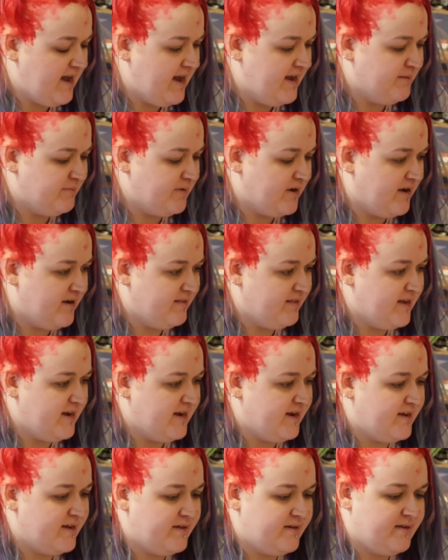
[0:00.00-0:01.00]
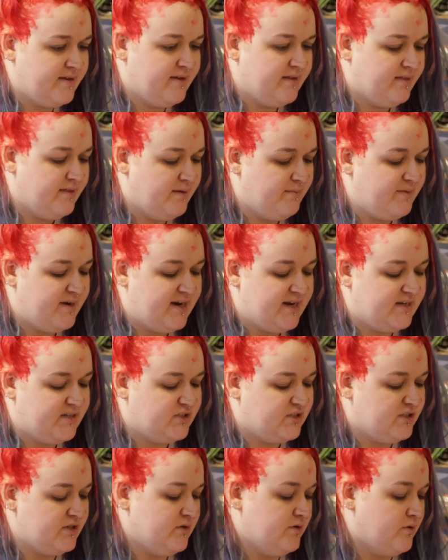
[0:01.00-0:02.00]
I'm not like limited
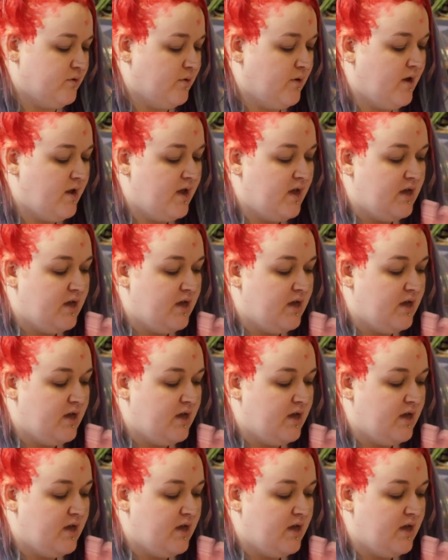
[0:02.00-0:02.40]
to